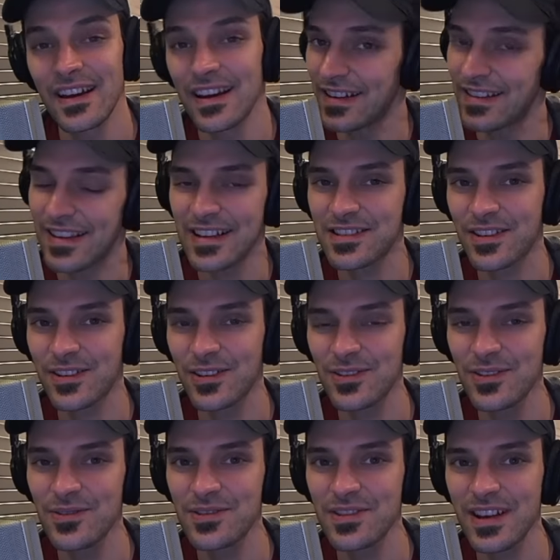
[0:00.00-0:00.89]
And that's Good
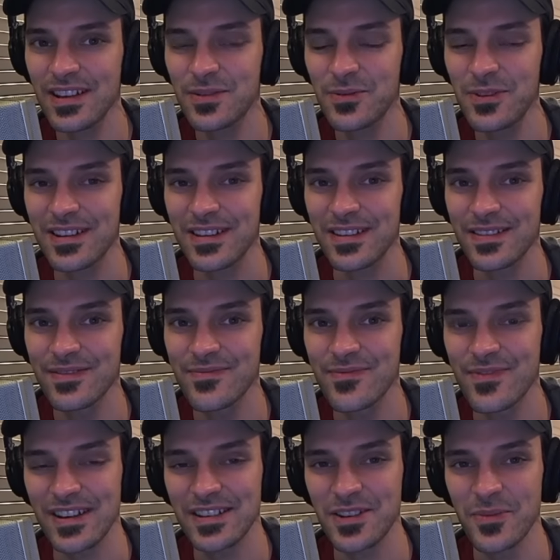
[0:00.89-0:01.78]
News Next Week.
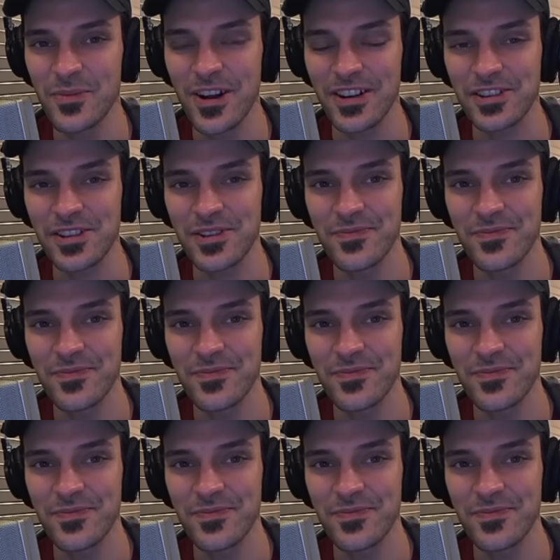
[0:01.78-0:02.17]
Thanks so much.